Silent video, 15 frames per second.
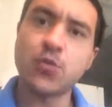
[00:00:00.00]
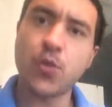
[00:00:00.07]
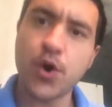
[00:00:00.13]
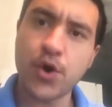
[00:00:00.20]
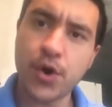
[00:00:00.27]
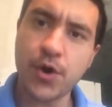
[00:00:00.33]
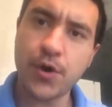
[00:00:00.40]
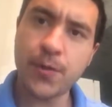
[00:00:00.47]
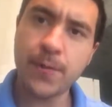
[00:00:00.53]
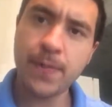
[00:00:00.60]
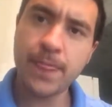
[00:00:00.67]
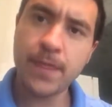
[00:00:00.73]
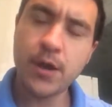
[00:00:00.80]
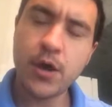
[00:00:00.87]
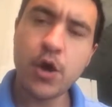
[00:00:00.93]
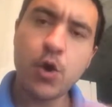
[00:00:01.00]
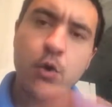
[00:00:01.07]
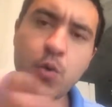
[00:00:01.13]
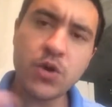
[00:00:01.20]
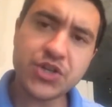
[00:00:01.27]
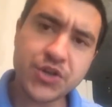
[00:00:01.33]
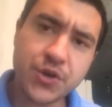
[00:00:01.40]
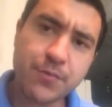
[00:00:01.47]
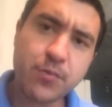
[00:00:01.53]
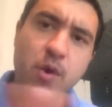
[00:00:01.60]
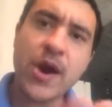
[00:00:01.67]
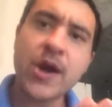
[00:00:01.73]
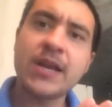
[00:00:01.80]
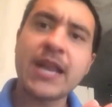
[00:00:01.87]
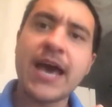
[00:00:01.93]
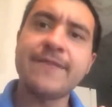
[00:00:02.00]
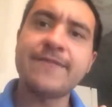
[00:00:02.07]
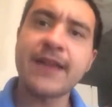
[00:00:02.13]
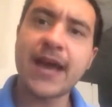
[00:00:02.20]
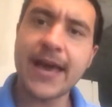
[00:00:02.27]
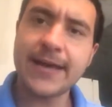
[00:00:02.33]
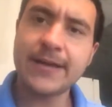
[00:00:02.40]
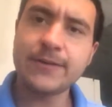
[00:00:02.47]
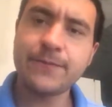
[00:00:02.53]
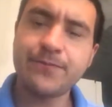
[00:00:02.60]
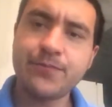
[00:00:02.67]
Word? What's your prayer life like?